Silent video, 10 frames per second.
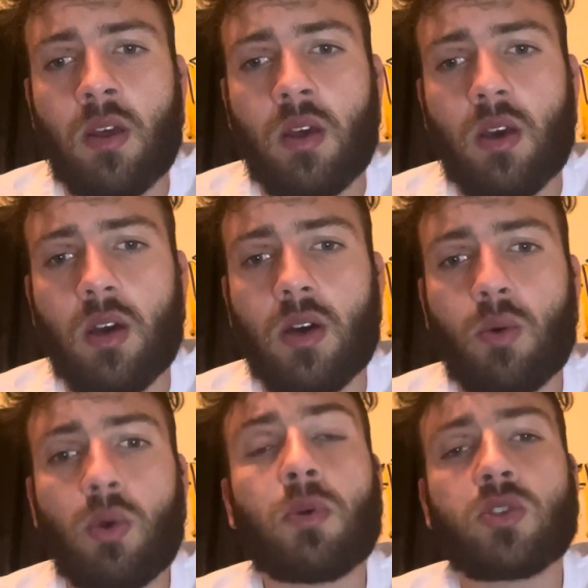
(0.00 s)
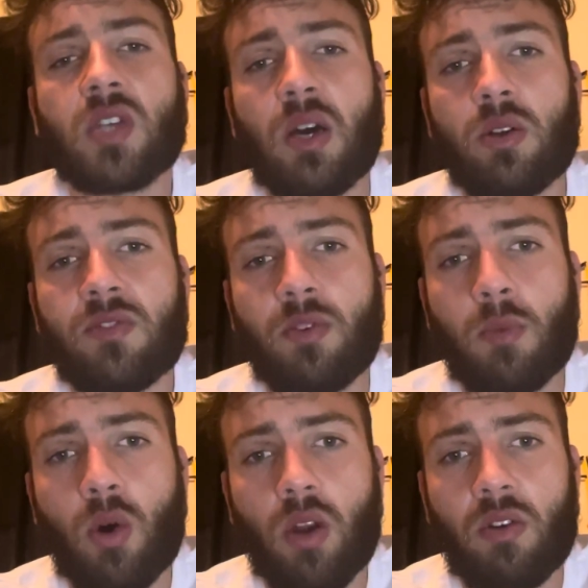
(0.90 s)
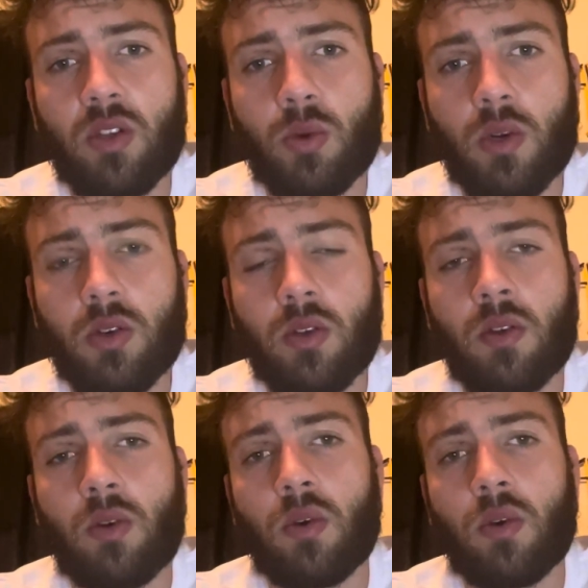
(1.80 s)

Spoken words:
We brought scouters from all around the world.